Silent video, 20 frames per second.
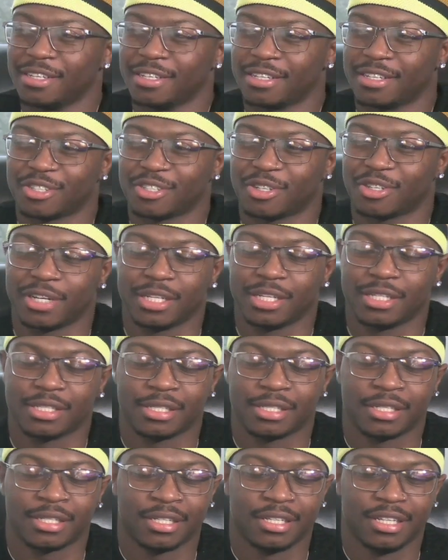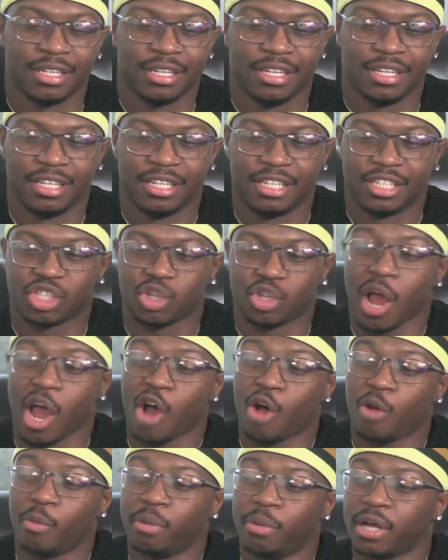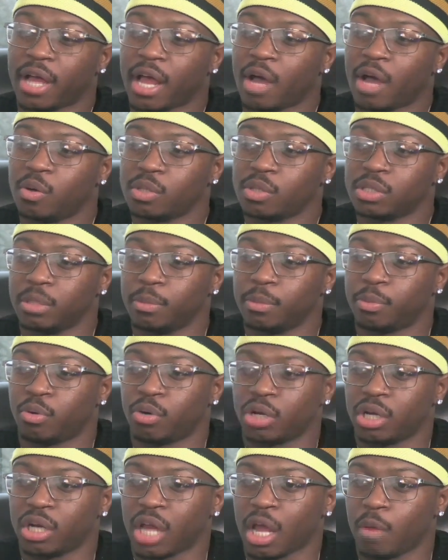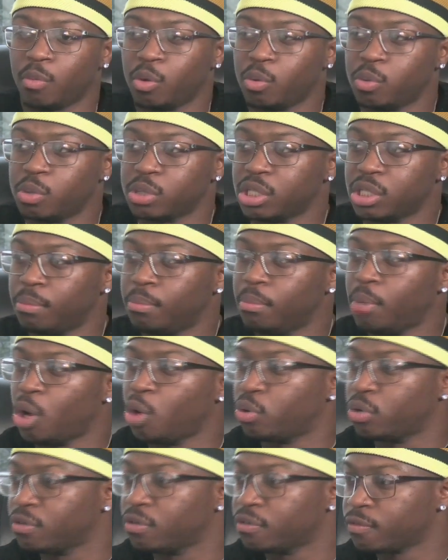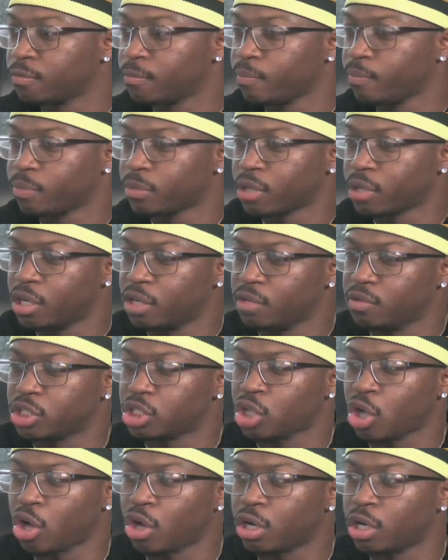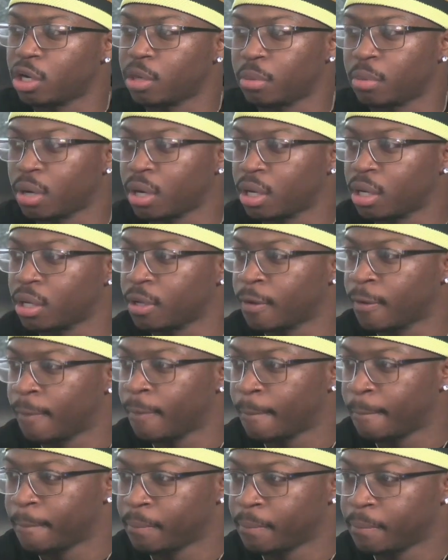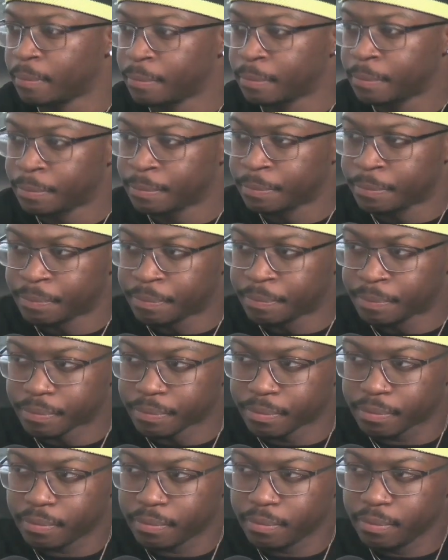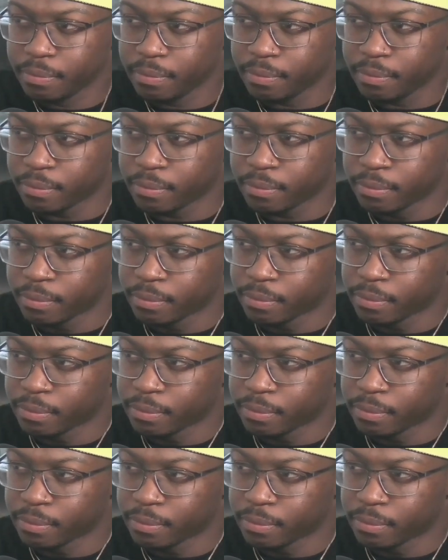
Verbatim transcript: yeah. Sorry, 18. So how but how is it important? Like what was the motive of starting the brand? I mean, to be honest, like